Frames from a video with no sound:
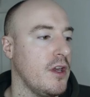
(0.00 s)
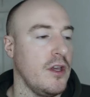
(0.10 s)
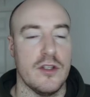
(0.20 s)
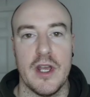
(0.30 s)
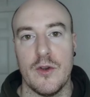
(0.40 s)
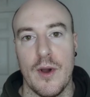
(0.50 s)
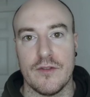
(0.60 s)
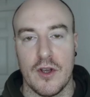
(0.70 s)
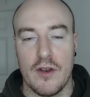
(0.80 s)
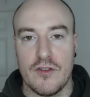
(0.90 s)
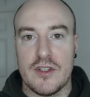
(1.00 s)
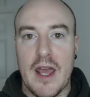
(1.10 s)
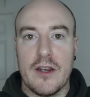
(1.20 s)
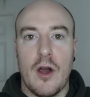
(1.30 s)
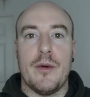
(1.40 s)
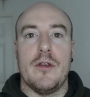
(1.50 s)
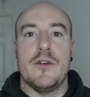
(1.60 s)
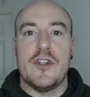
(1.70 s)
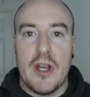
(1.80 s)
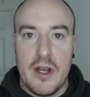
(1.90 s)
You tend to have to kind of stand up in the
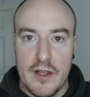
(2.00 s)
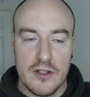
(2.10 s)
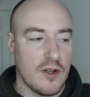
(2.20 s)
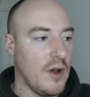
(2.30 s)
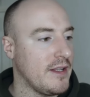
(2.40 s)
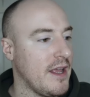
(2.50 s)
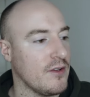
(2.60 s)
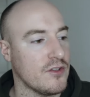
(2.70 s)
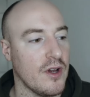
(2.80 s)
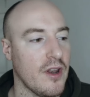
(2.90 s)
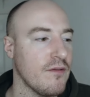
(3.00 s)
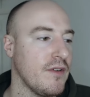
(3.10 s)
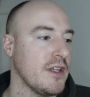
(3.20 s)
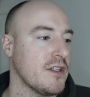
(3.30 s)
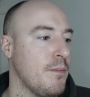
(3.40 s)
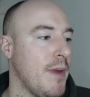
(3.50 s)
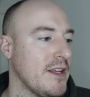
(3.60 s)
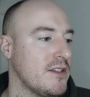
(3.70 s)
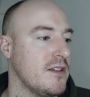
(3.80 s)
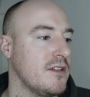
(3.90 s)
machine and then slide down. So I don't think it's the
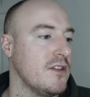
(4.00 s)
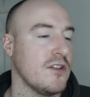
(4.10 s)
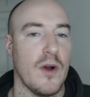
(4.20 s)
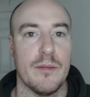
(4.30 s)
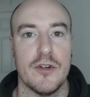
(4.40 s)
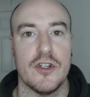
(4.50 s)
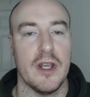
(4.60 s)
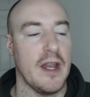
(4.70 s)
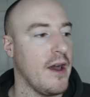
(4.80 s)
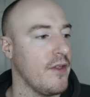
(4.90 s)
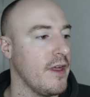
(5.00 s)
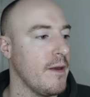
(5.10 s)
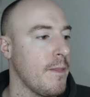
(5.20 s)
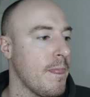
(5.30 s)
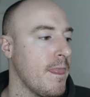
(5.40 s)
best designed machine out there